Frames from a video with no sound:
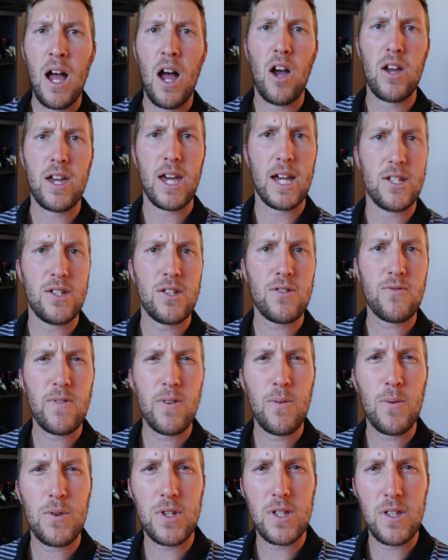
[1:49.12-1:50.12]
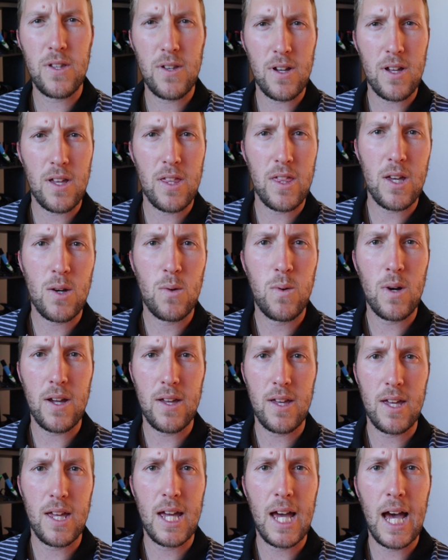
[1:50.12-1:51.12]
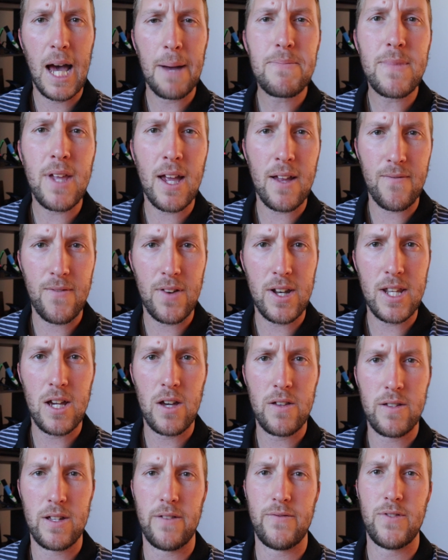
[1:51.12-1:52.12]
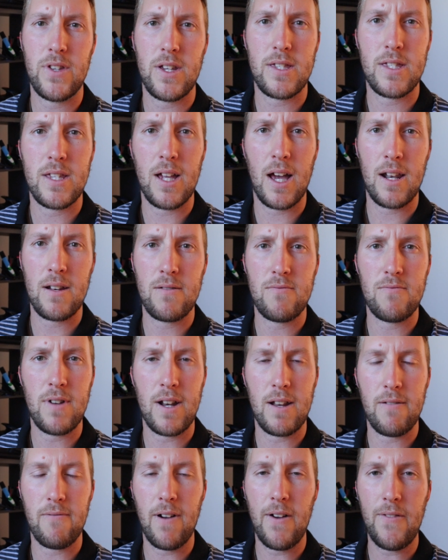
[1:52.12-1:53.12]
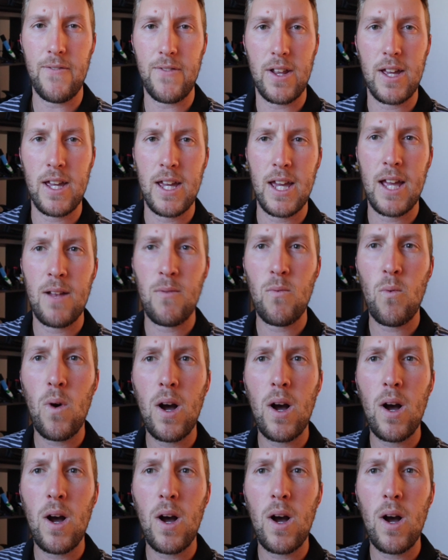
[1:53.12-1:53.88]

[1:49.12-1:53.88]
Okay, just re-watching the quick update video that I've just done really roughly, and